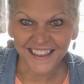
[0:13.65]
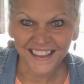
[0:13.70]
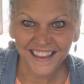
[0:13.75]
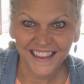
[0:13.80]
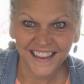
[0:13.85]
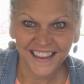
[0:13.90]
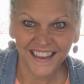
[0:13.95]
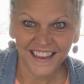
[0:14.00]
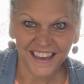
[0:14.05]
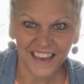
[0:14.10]

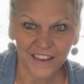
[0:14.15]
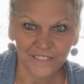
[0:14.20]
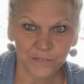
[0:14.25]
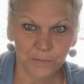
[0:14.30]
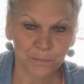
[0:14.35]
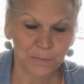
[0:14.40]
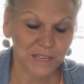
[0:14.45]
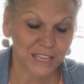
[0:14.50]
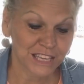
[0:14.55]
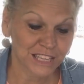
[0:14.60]
I have
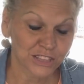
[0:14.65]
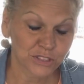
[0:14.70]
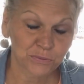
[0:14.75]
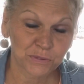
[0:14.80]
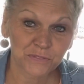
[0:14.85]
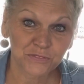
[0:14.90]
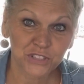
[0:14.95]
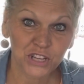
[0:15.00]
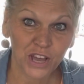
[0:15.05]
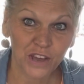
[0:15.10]
a big
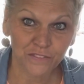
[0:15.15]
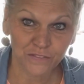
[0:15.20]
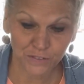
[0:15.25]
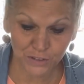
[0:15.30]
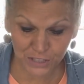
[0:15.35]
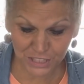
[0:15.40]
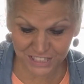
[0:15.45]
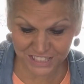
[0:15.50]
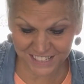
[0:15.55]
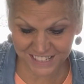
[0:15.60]
thrift haul
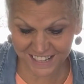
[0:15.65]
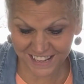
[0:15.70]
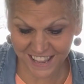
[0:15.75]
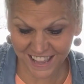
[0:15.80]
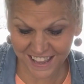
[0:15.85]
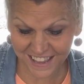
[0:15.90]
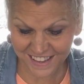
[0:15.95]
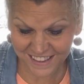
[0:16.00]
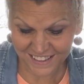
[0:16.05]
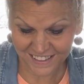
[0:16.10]
for you
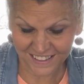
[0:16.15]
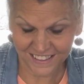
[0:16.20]
today.